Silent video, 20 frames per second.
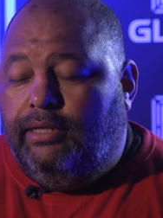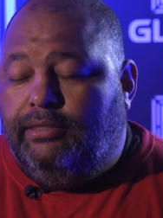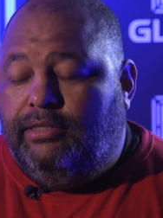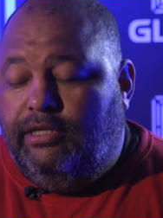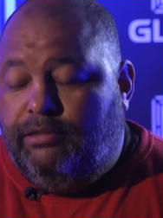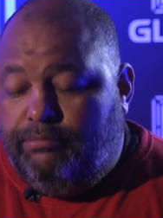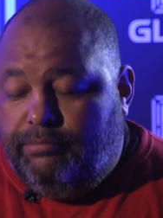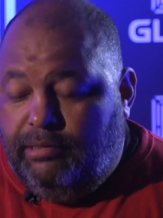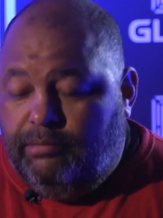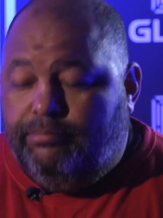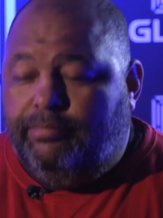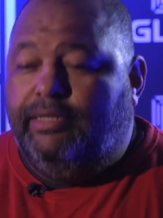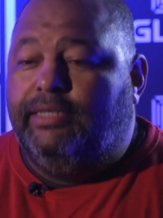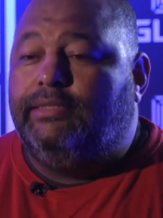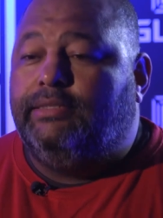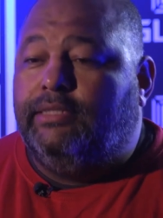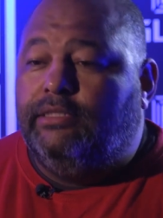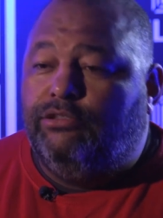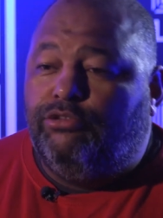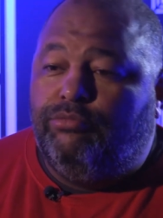I did my
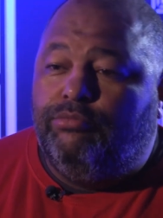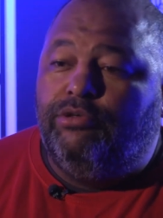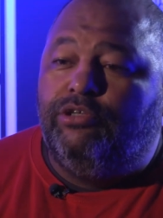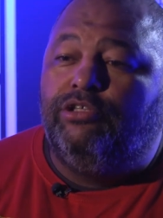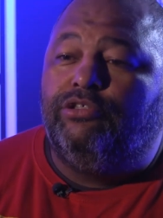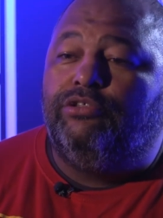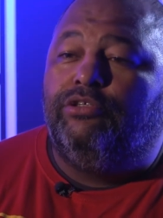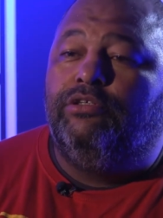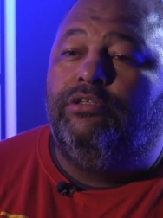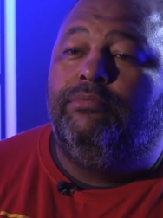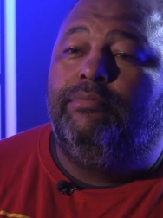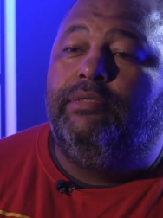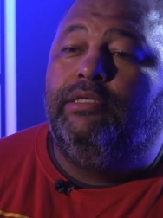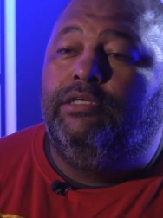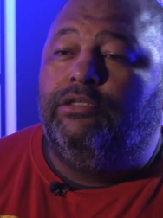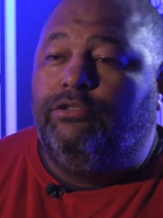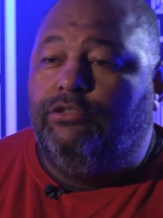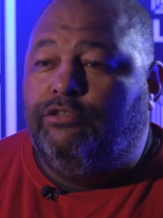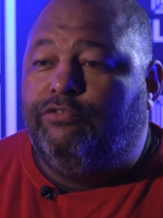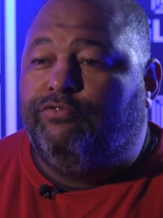best, and tomorrow's going to
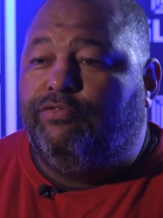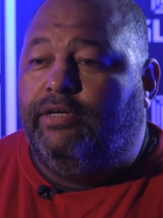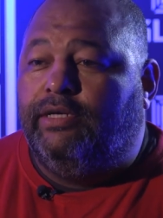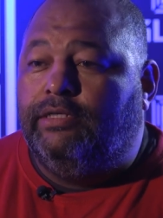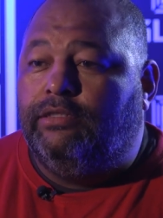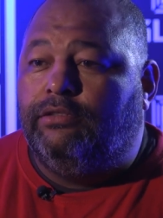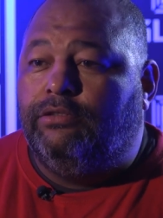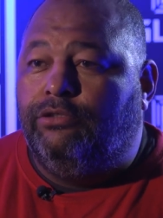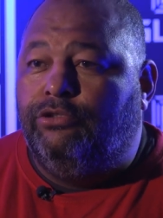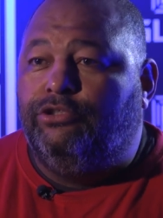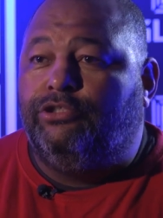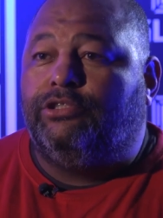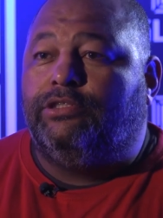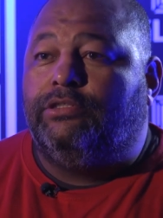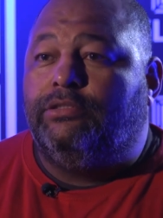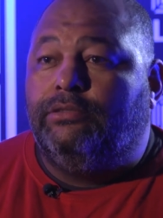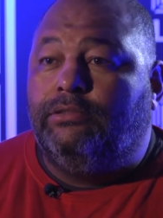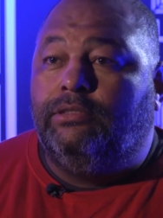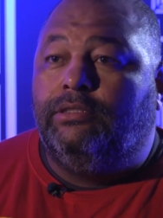be a good fight. Oosh.